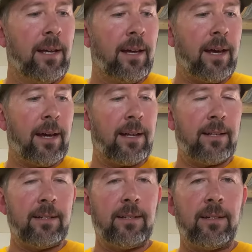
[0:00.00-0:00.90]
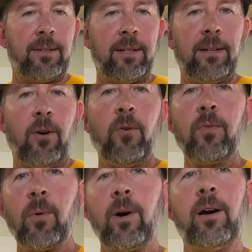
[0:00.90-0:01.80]
and
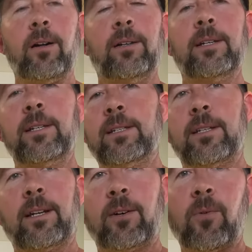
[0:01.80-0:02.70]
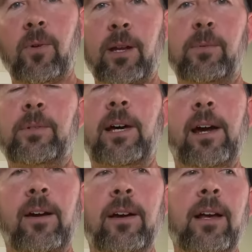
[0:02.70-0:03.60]
overall it is an incredible
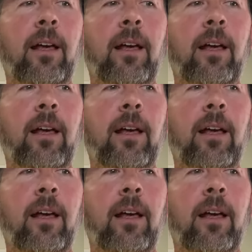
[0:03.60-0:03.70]
tire.